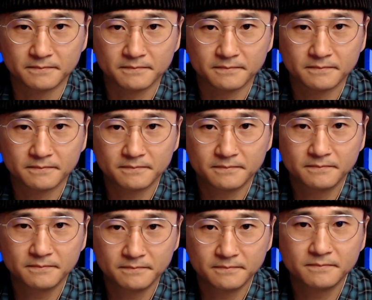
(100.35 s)

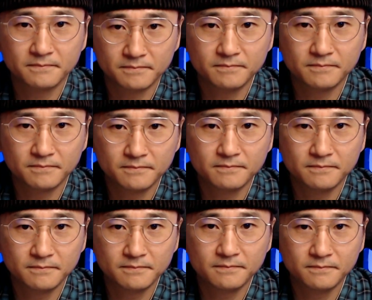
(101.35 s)

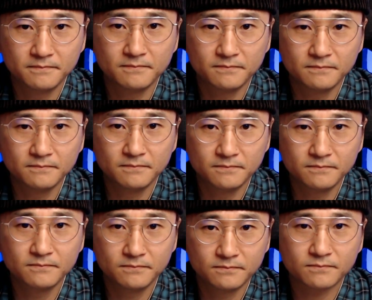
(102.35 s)

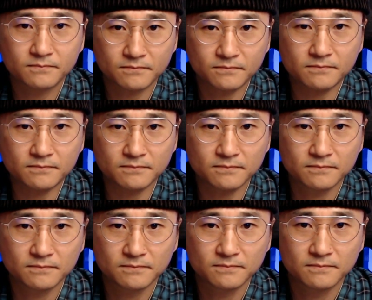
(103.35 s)

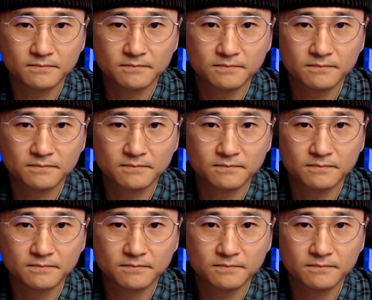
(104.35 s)
[no speech]